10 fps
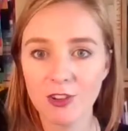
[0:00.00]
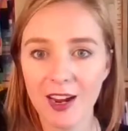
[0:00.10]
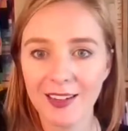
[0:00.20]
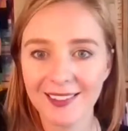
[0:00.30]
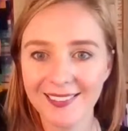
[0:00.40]

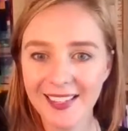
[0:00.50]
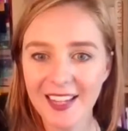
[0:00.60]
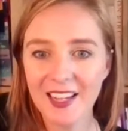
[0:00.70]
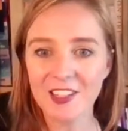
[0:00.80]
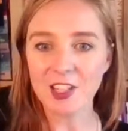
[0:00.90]
track.
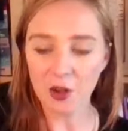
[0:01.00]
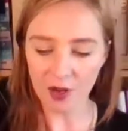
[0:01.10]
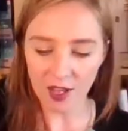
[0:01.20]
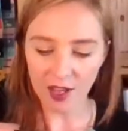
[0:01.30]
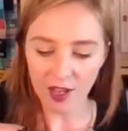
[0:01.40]
So
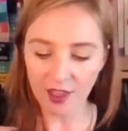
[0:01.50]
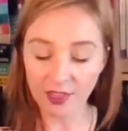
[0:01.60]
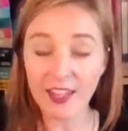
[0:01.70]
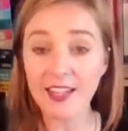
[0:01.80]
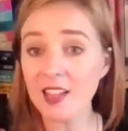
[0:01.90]

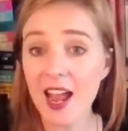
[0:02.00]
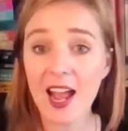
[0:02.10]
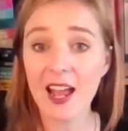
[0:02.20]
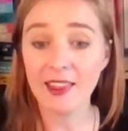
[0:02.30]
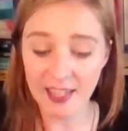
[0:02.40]
these
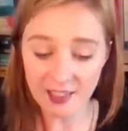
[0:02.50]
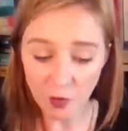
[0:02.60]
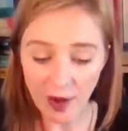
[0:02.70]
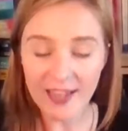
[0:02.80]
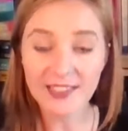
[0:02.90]

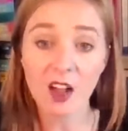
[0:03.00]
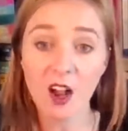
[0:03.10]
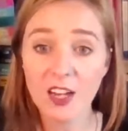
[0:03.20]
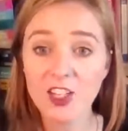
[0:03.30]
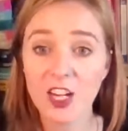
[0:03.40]
are ways
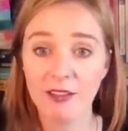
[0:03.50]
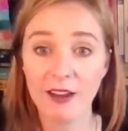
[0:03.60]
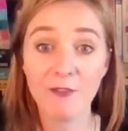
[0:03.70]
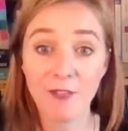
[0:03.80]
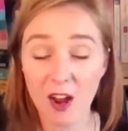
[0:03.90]
I
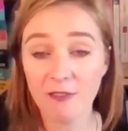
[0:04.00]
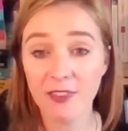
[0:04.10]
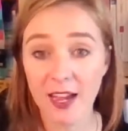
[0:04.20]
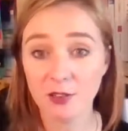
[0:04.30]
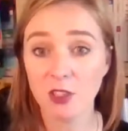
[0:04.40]
generate
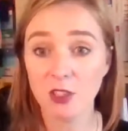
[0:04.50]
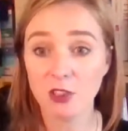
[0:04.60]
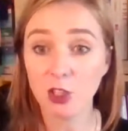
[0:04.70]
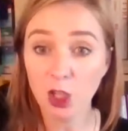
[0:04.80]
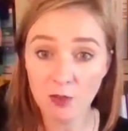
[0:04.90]

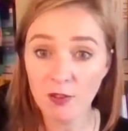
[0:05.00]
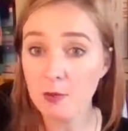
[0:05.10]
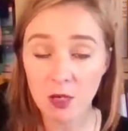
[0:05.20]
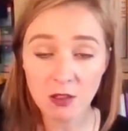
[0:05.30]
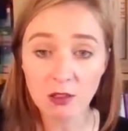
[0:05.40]
5,000 QB a
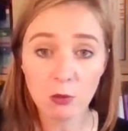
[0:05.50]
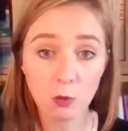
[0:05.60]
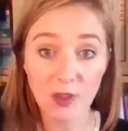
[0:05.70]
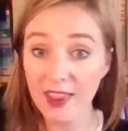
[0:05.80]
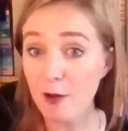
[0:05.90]
month
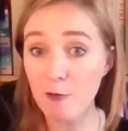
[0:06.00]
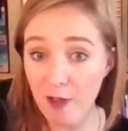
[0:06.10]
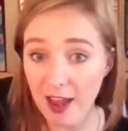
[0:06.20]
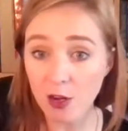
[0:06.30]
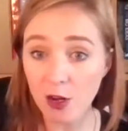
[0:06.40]
without
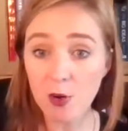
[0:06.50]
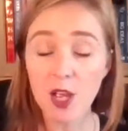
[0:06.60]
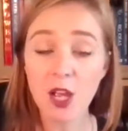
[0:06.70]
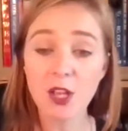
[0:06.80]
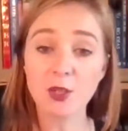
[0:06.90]
fail.
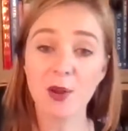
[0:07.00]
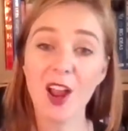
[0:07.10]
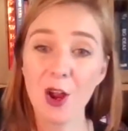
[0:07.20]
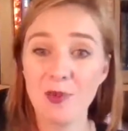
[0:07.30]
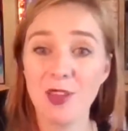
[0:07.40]
So I
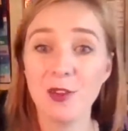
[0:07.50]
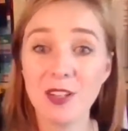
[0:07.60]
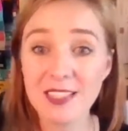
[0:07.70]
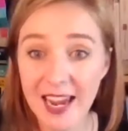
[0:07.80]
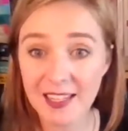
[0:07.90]
hope that you
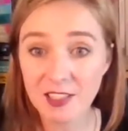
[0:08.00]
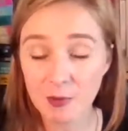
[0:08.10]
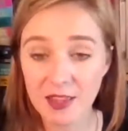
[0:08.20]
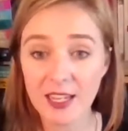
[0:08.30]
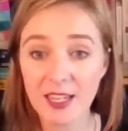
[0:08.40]
can take
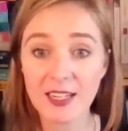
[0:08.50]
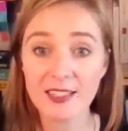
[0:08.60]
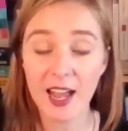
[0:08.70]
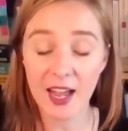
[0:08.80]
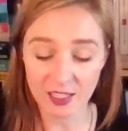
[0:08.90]
some of these
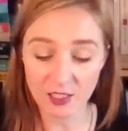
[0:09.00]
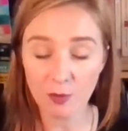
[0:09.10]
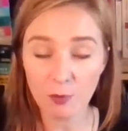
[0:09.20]
and